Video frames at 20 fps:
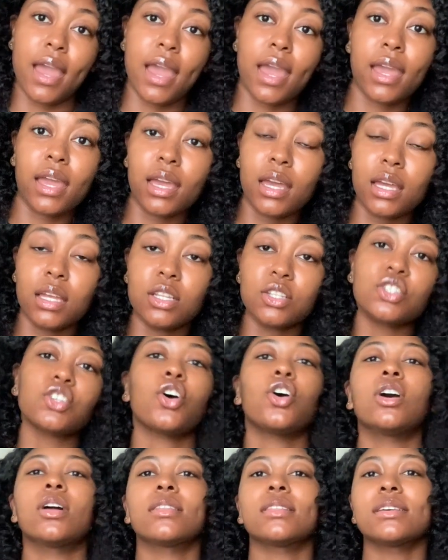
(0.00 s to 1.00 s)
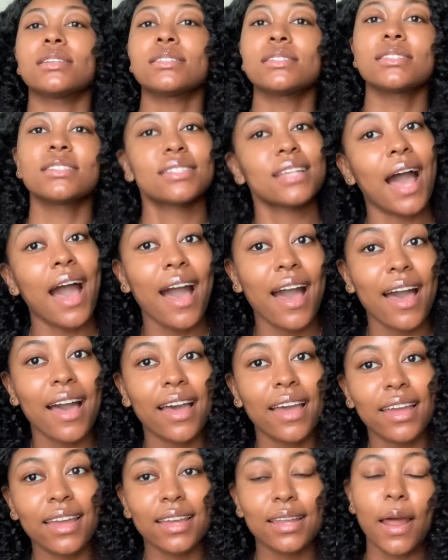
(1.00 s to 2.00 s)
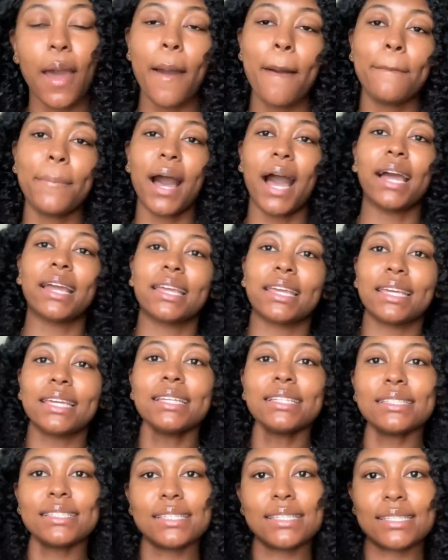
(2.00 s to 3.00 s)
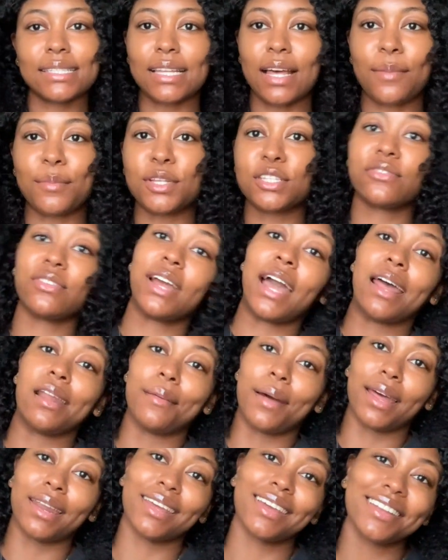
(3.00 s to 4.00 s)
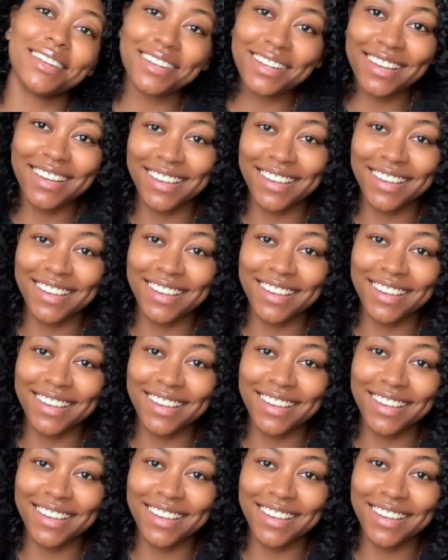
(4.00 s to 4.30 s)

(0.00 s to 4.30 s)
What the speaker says: and on the side pockets, I almost forgot about it.